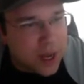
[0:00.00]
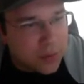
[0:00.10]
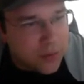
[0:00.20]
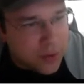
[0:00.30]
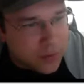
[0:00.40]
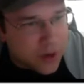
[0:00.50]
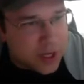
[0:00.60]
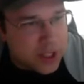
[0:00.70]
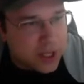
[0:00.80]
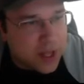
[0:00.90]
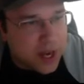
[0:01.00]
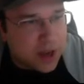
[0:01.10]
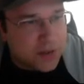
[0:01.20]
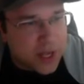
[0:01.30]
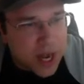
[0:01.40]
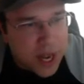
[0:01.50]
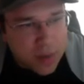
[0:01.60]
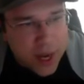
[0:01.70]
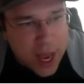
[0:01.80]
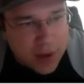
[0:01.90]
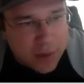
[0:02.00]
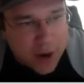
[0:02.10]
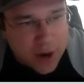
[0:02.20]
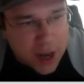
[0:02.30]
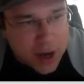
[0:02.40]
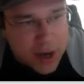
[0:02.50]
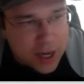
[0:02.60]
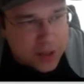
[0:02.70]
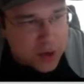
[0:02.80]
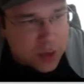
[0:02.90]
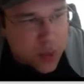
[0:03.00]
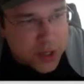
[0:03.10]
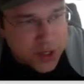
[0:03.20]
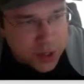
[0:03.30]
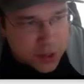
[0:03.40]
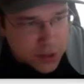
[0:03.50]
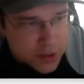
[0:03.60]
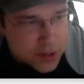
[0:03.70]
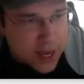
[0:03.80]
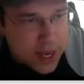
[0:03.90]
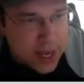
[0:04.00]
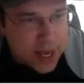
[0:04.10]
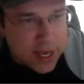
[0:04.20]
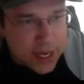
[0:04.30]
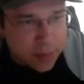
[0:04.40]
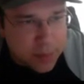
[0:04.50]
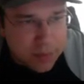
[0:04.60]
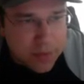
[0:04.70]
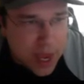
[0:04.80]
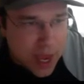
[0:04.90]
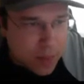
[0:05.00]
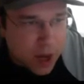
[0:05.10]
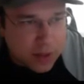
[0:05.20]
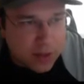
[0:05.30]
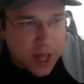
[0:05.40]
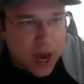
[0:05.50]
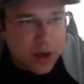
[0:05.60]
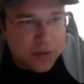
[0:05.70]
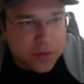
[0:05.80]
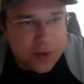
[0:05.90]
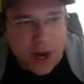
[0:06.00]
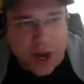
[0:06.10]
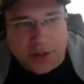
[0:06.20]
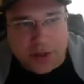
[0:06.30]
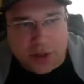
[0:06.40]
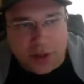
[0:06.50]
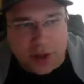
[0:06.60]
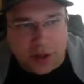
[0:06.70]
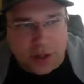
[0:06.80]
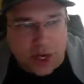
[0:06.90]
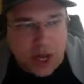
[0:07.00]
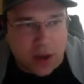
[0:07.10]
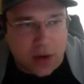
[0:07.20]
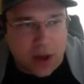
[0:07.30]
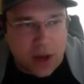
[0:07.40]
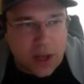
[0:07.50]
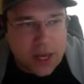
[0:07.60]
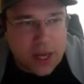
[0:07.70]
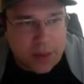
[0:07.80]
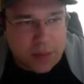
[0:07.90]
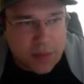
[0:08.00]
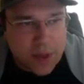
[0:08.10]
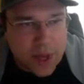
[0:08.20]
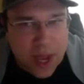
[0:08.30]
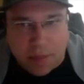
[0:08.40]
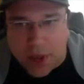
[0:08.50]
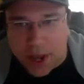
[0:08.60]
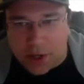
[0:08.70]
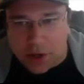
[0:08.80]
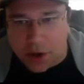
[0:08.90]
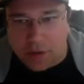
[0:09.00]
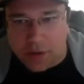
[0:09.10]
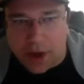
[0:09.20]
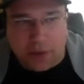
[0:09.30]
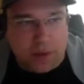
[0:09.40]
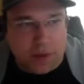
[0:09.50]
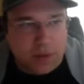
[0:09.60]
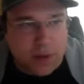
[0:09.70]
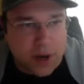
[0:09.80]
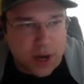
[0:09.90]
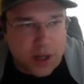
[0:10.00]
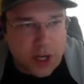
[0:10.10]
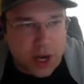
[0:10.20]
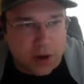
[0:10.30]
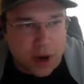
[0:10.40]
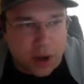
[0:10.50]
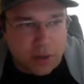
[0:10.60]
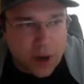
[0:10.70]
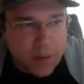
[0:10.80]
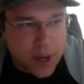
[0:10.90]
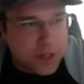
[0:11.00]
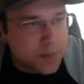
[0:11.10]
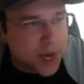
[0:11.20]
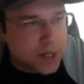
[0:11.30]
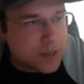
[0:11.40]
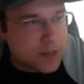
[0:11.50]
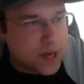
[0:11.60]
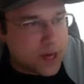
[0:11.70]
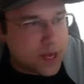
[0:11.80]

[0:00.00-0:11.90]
feel free to check that out. Today we have our Knicks and Wizards game unlocked for you guys, so you can go check out the game page over there for free and check out all of our best bets.